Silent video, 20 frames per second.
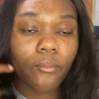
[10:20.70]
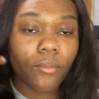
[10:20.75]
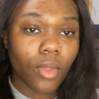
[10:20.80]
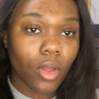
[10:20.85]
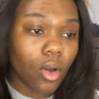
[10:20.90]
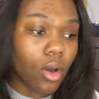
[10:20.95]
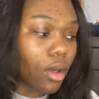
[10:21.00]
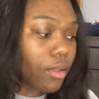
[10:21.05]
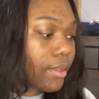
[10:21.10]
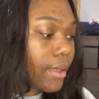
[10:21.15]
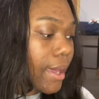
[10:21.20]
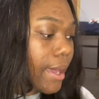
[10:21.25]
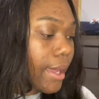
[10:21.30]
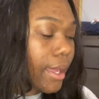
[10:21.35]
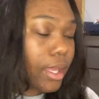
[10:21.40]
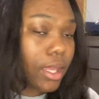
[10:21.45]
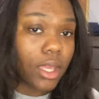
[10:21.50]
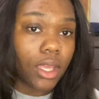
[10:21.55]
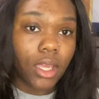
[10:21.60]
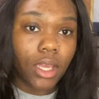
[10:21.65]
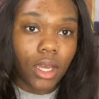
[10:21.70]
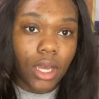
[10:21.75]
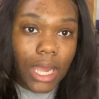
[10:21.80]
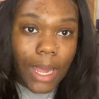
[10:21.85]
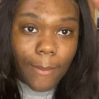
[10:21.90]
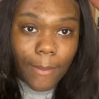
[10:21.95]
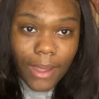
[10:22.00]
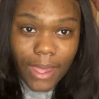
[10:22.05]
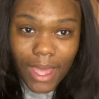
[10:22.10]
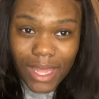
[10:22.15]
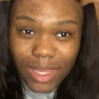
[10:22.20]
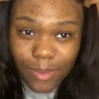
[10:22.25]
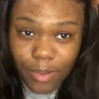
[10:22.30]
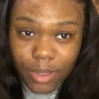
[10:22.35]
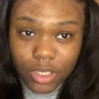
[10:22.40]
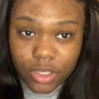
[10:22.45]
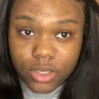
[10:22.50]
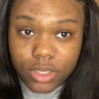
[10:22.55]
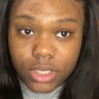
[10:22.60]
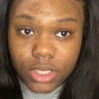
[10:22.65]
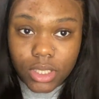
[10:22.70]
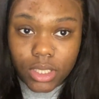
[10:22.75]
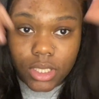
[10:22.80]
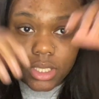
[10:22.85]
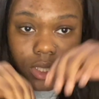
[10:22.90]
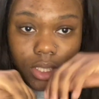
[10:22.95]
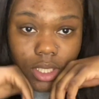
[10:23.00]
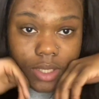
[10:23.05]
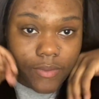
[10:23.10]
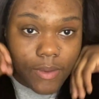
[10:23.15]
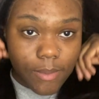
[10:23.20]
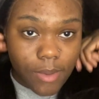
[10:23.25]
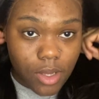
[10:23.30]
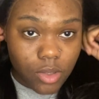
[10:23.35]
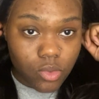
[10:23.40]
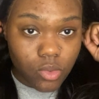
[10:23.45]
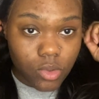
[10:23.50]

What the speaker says: all that. I might add the pictures in if I'm not too